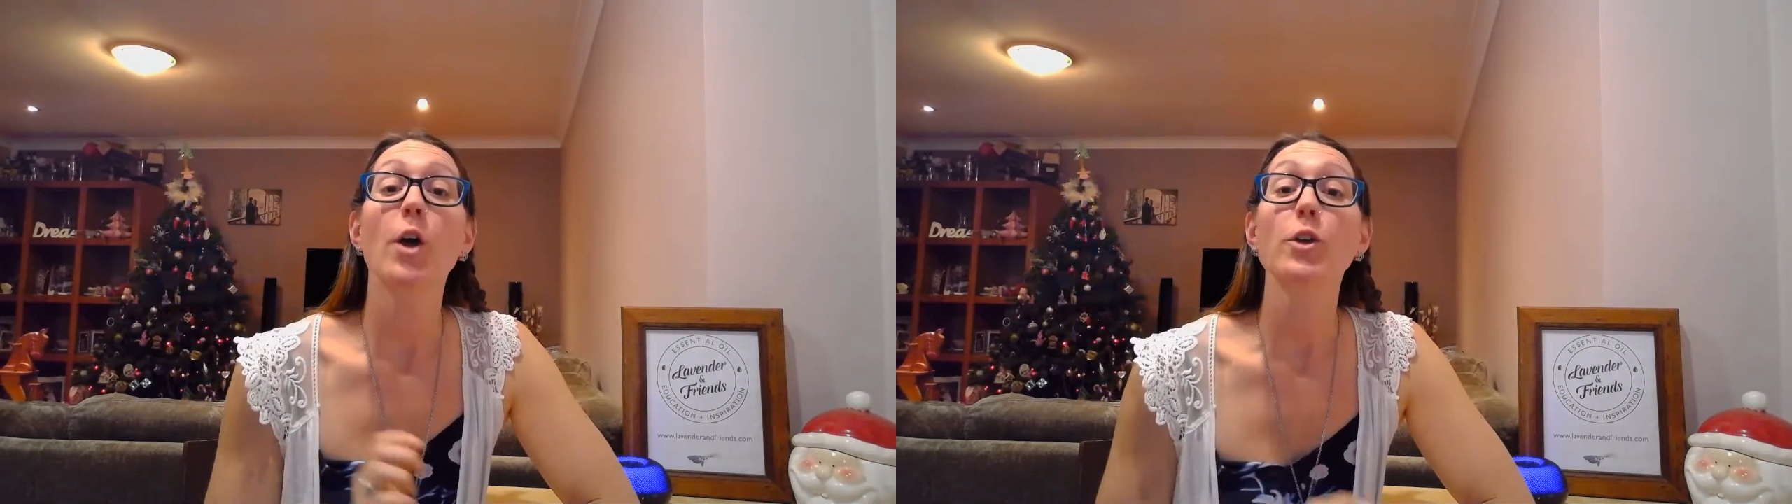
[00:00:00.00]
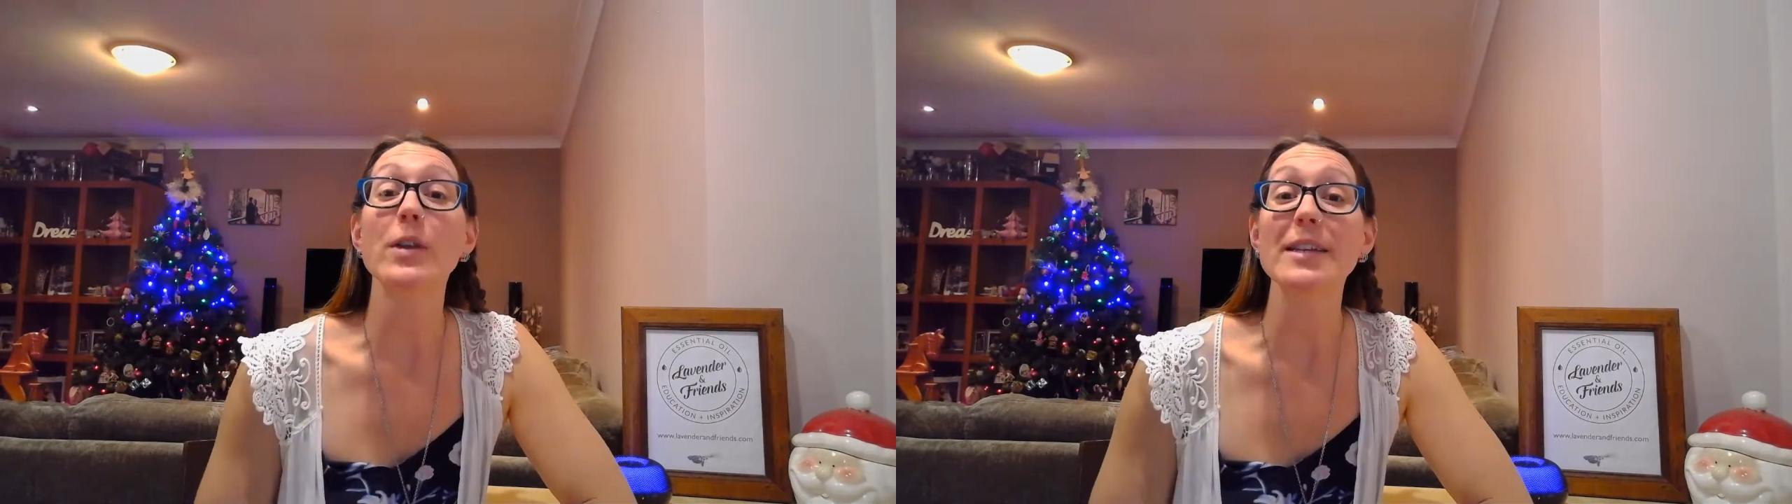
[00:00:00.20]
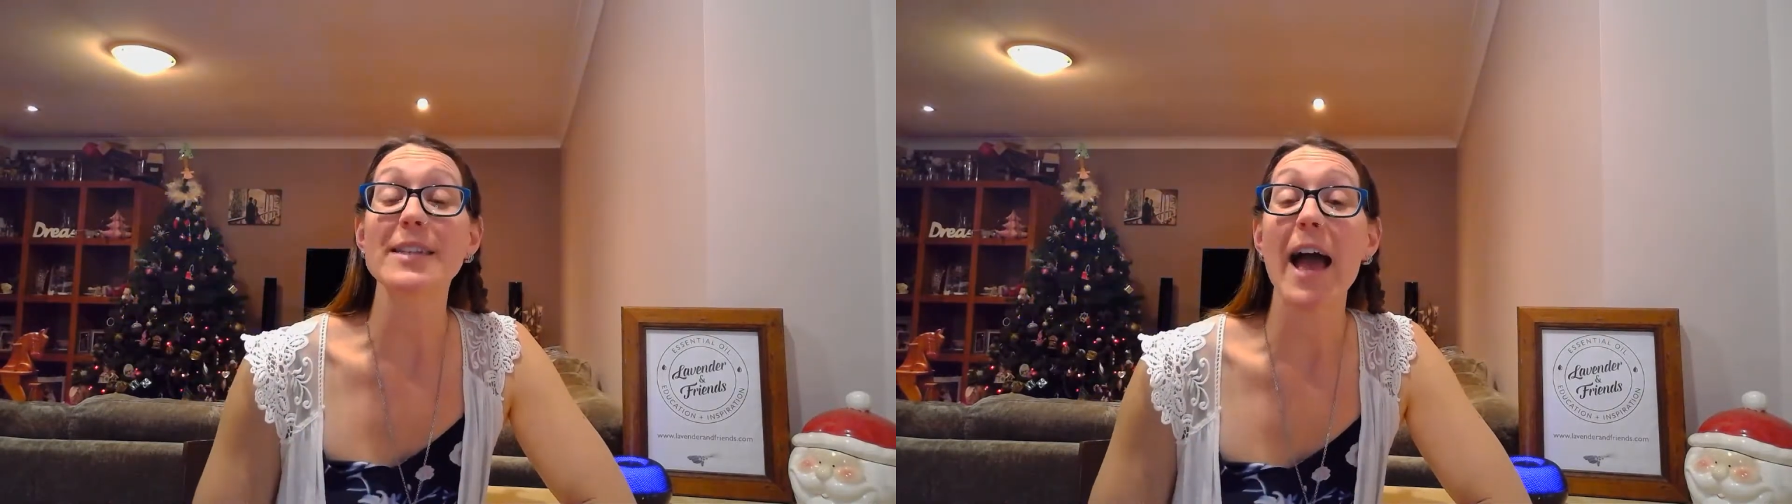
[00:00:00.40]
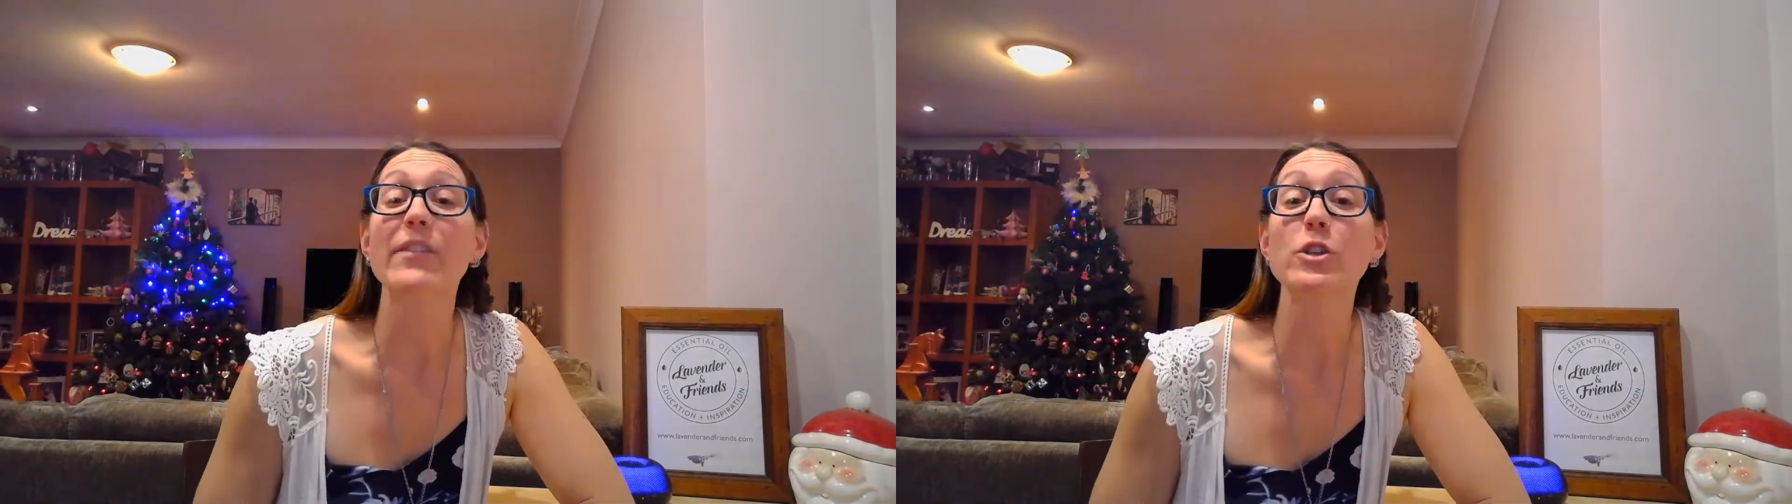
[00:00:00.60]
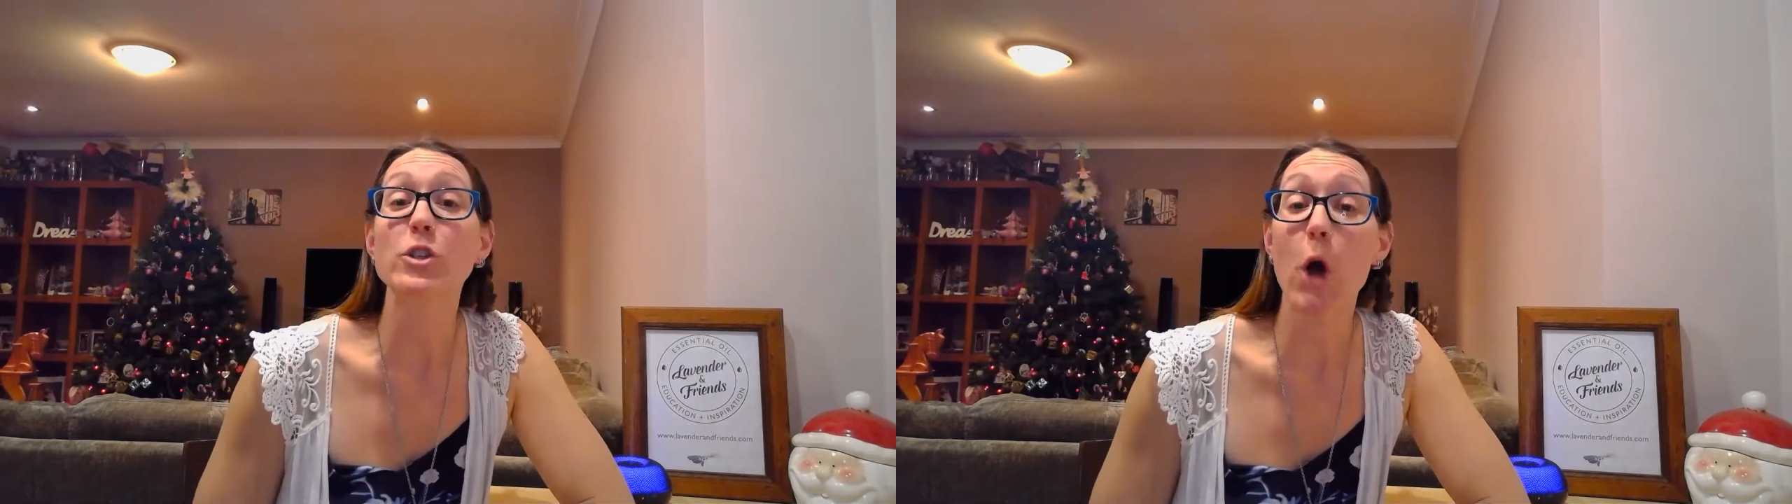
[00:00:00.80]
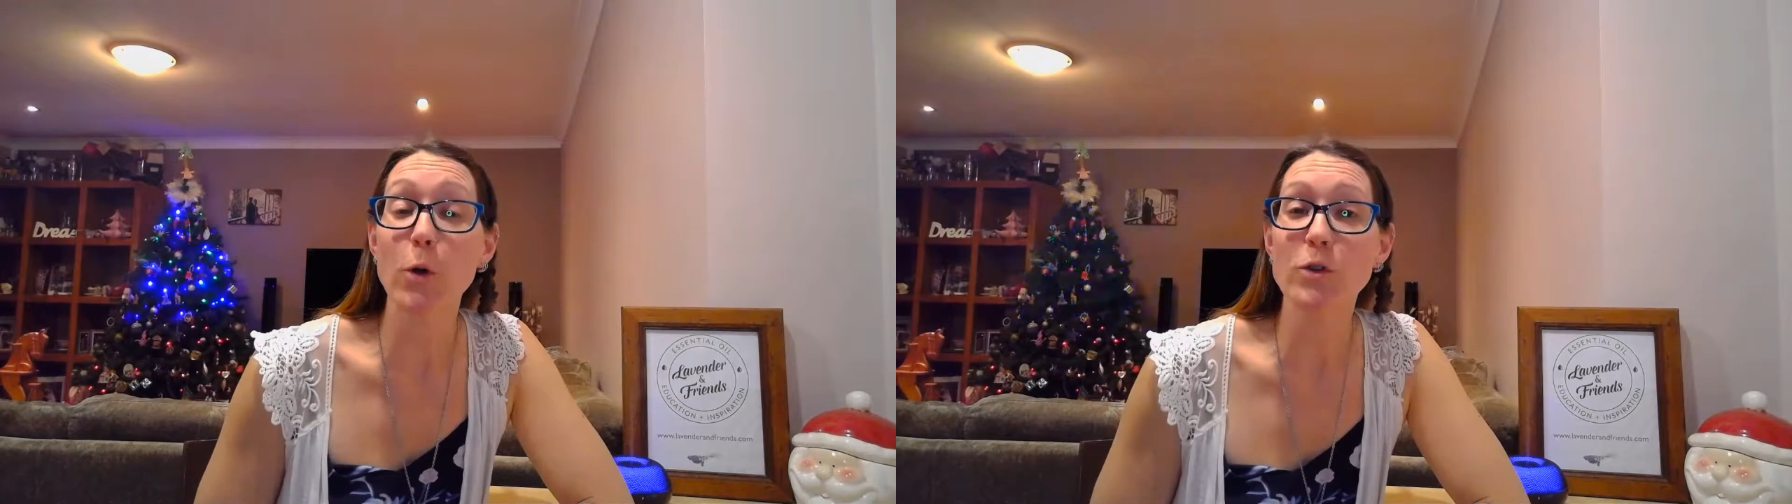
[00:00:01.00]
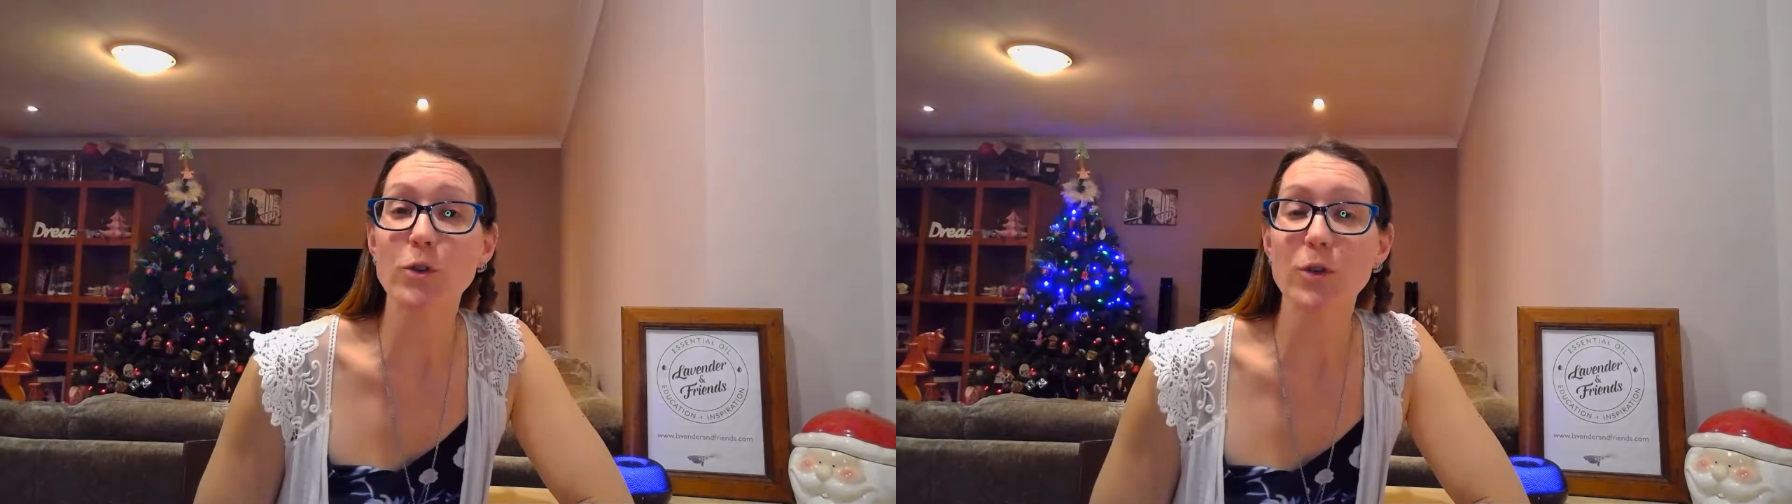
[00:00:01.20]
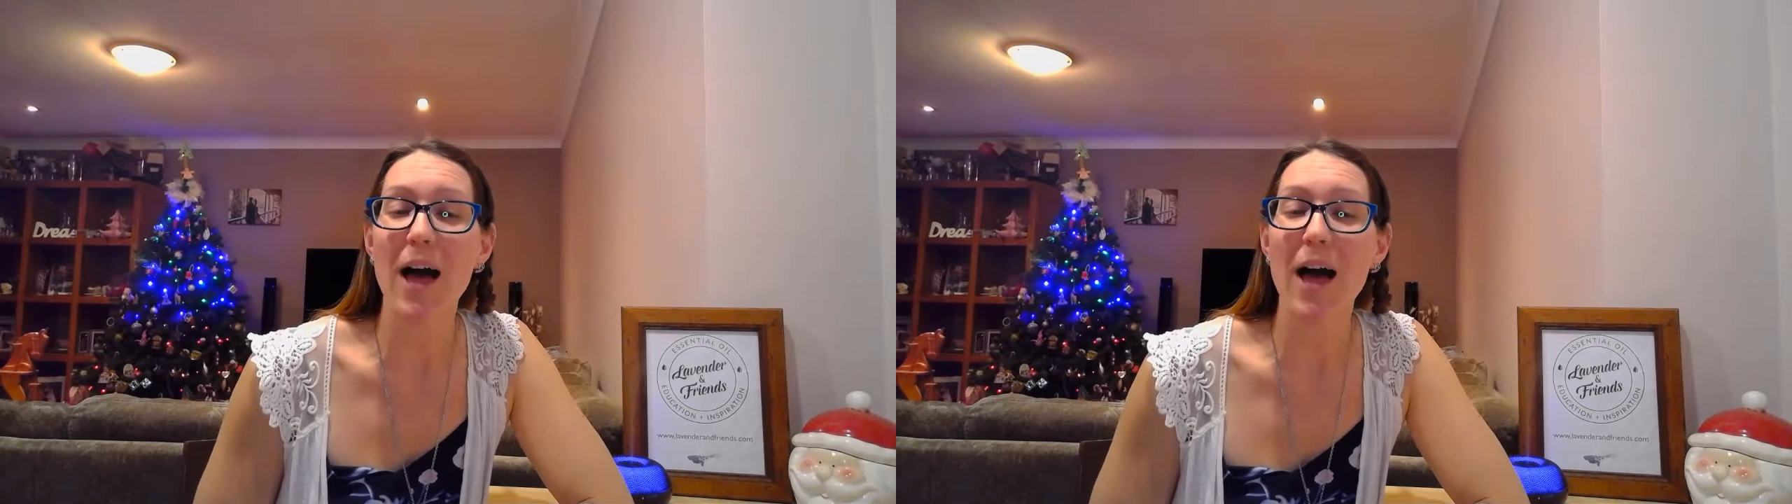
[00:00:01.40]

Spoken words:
you need to have a total